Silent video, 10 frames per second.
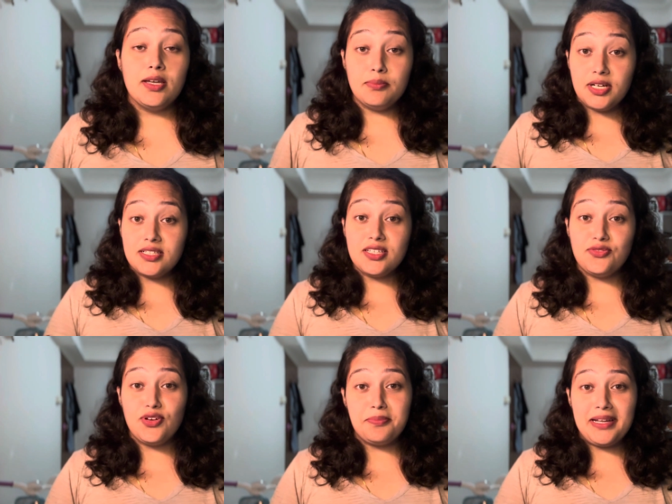But if
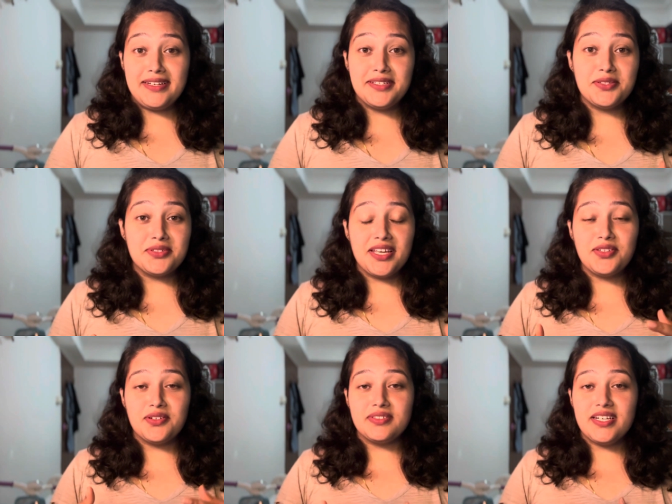you are planning to take
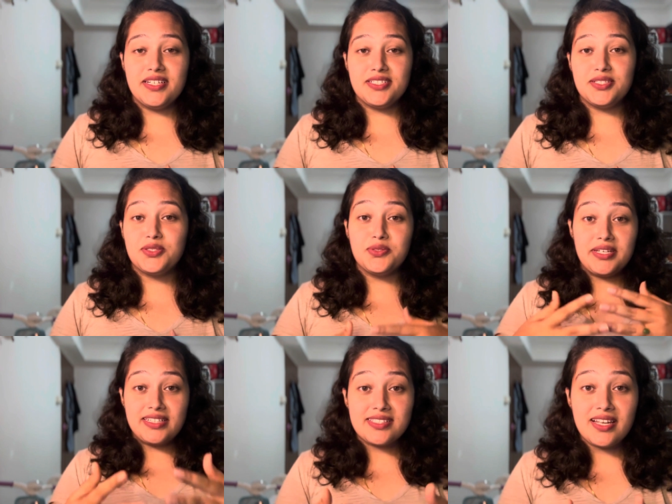your creations to
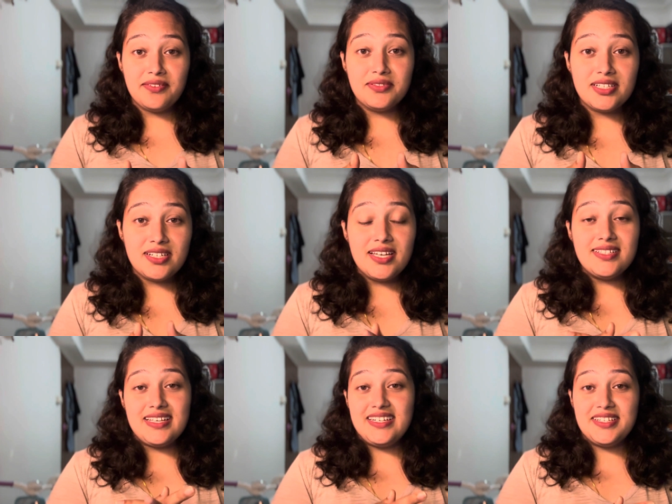next level,
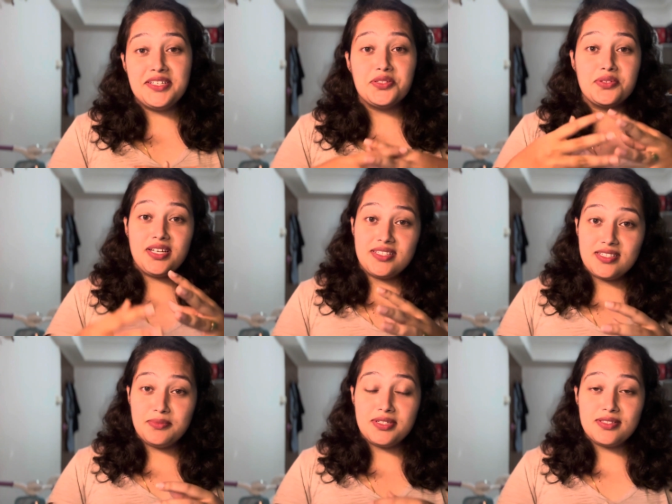sending it to
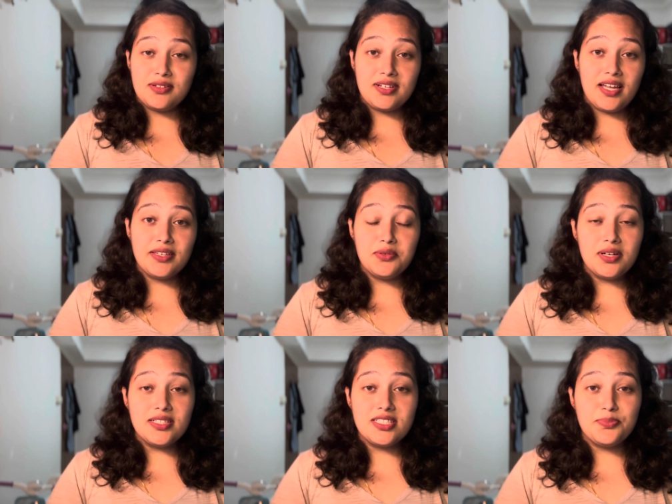customers on high
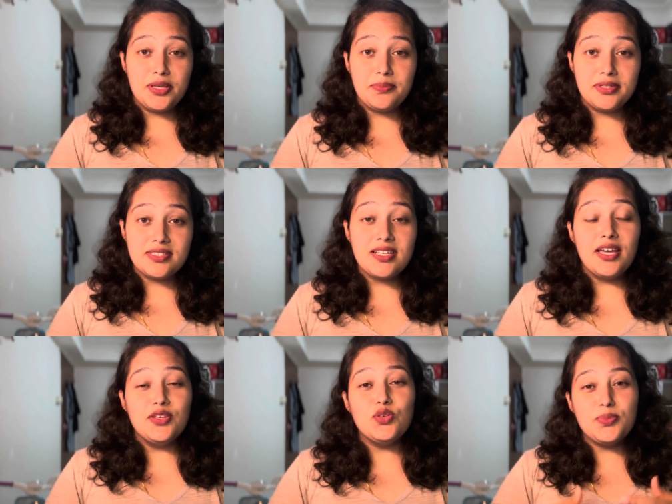quality papers,
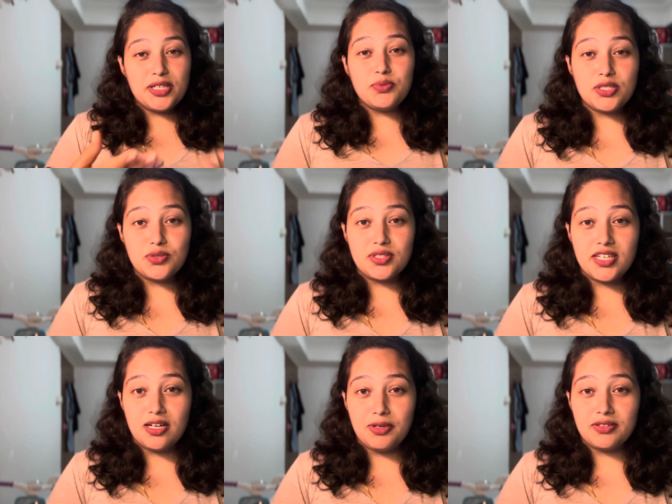you might want to think
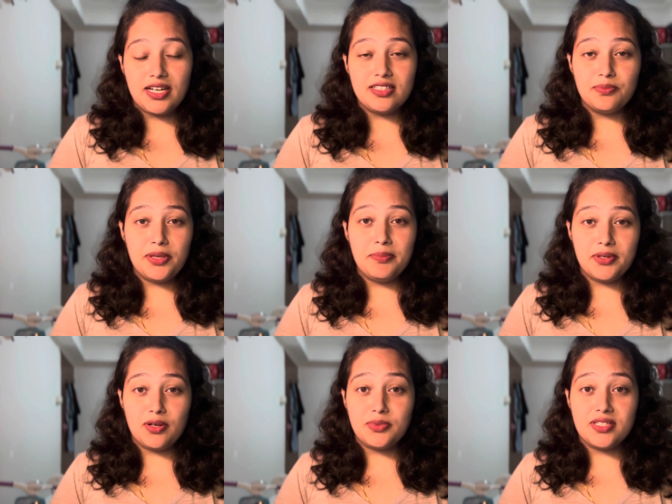about other
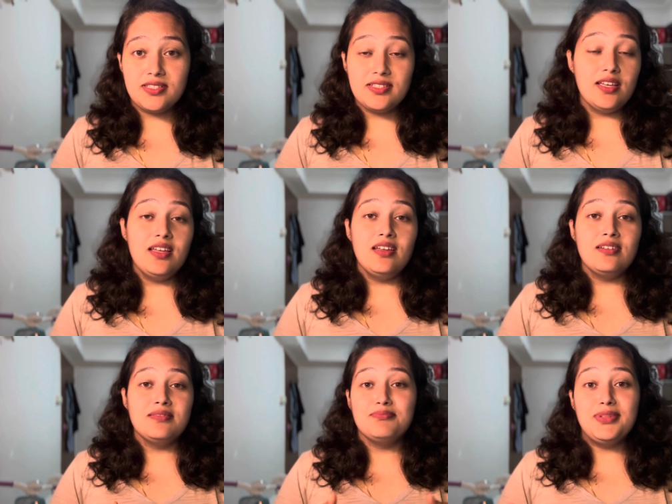paper options.
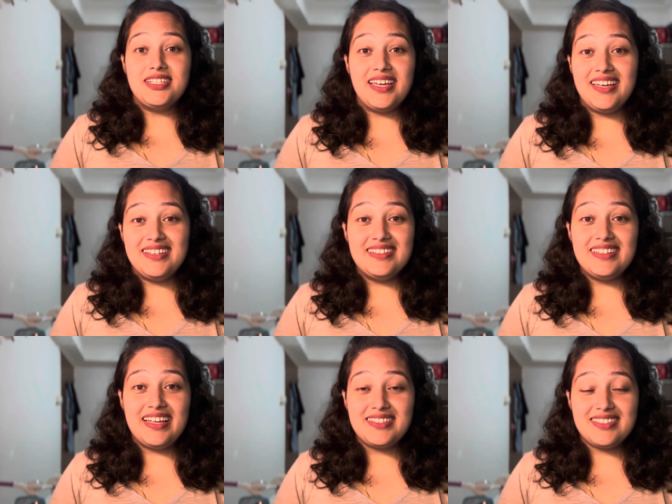But hey,
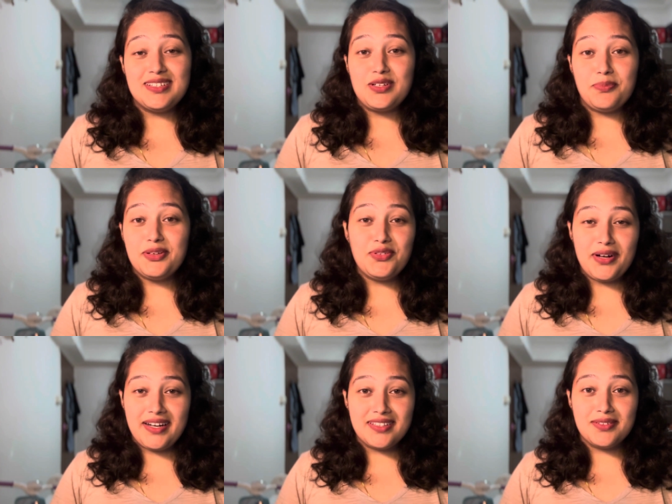that's a topic for
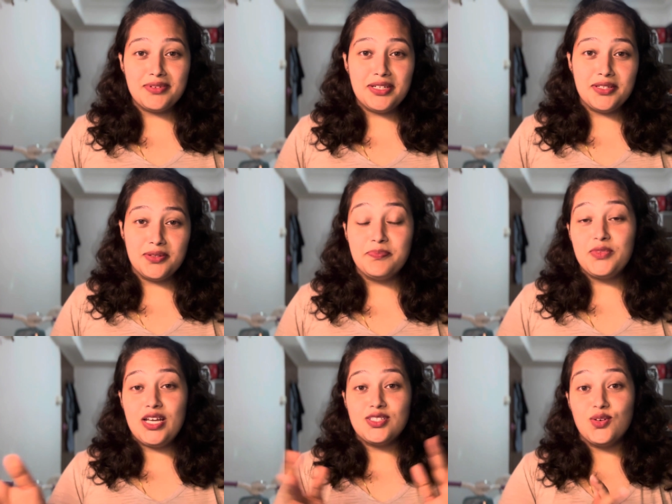another video.
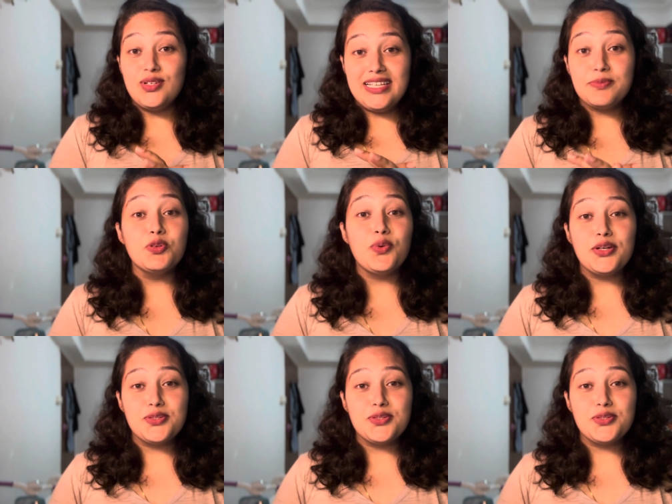So let's move on to